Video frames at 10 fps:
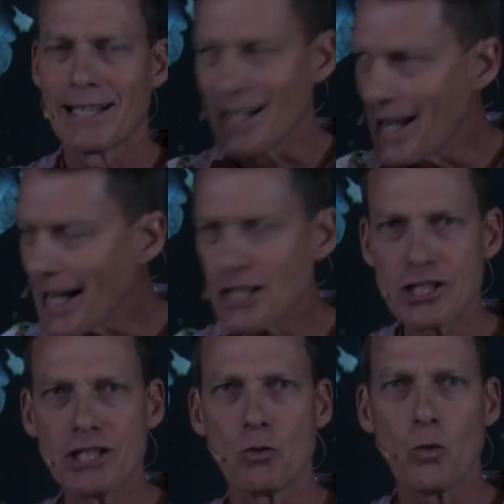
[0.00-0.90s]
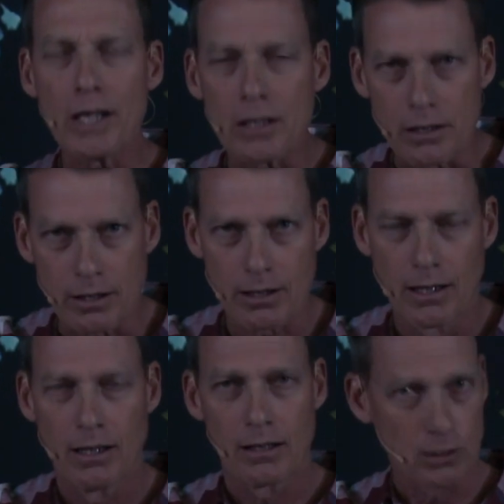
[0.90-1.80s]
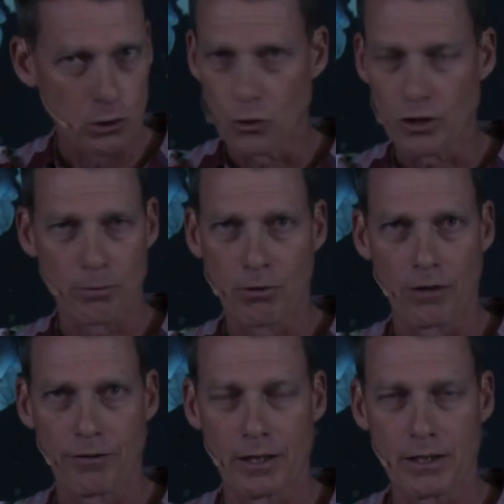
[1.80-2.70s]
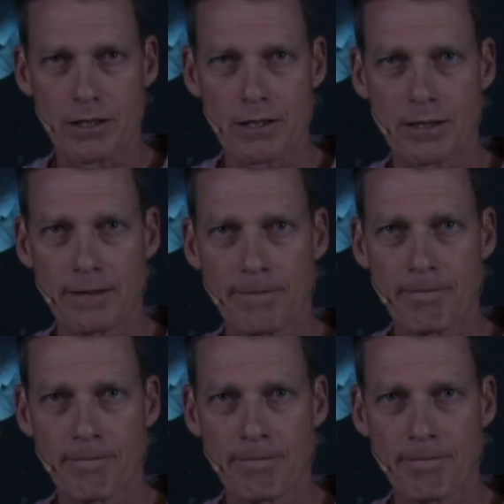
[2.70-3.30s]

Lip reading: connection with the law and the prophets.